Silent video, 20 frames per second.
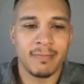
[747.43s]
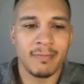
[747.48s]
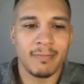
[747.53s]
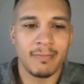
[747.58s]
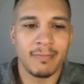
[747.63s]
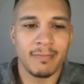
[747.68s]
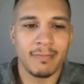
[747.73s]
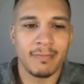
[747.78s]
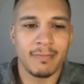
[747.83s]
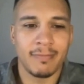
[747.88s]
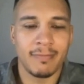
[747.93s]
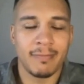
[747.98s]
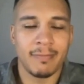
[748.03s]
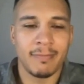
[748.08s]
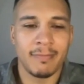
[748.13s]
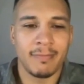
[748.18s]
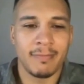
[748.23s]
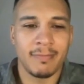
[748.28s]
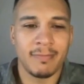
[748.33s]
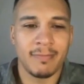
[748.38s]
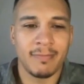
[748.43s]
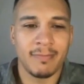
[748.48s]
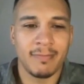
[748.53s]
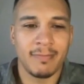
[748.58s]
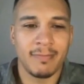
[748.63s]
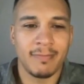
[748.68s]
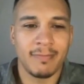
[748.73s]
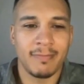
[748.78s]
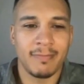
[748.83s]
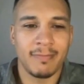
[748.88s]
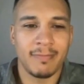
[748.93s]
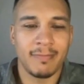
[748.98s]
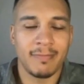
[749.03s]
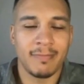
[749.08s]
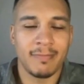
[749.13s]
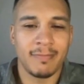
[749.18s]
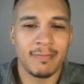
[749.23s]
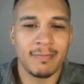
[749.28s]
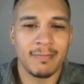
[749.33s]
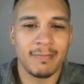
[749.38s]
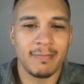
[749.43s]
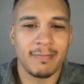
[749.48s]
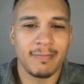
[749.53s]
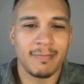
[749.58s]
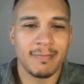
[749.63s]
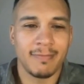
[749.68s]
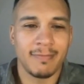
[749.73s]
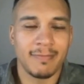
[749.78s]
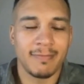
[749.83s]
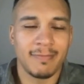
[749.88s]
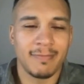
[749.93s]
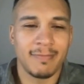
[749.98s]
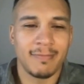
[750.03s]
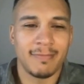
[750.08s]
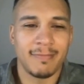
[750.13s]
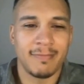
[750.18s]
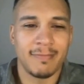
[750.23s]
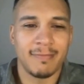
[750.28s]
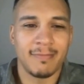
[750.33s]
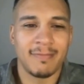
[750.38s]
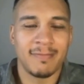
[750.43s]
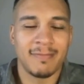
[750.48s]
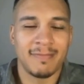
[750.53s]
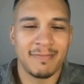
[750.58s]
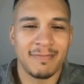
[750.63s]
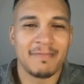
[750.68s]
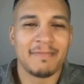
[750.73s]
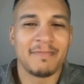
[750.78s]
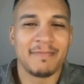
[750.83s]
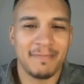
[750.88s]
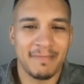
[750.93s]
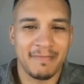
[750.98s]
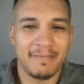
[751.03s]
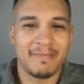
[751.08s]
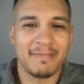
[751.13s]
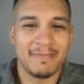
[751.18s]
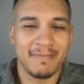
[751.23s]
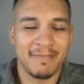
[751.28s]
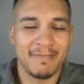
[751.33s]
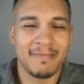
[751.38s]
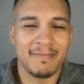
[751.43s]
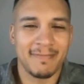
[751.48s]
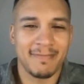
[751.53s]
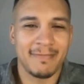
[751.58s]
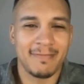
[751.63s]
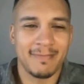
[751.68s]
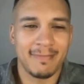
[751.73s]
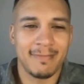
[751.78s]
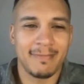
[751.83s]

[no speech]